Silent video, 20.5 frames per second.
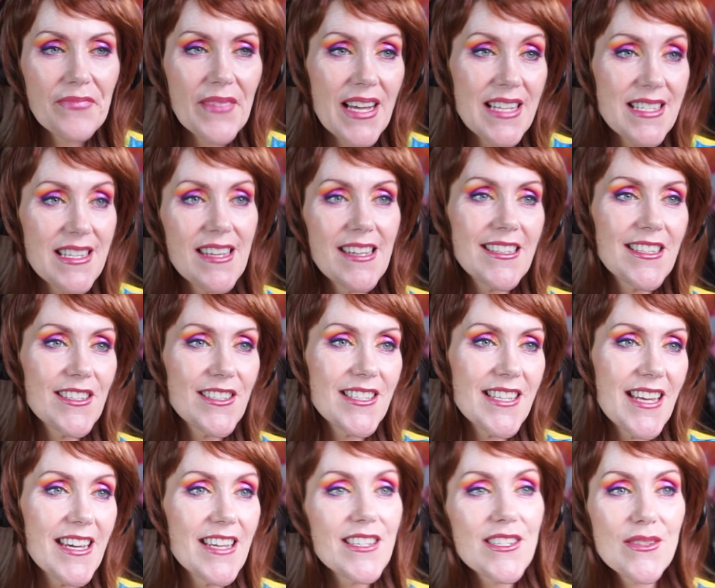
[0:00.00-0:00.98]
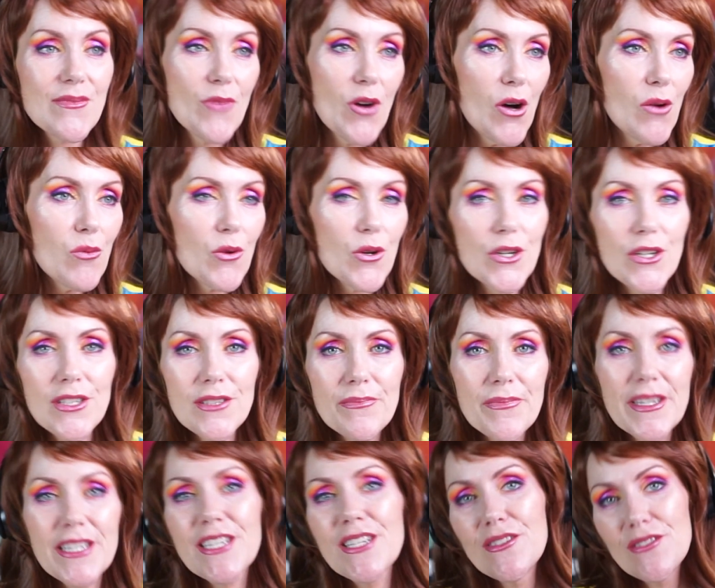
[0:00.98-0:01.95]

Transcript: as I like to say, small world, big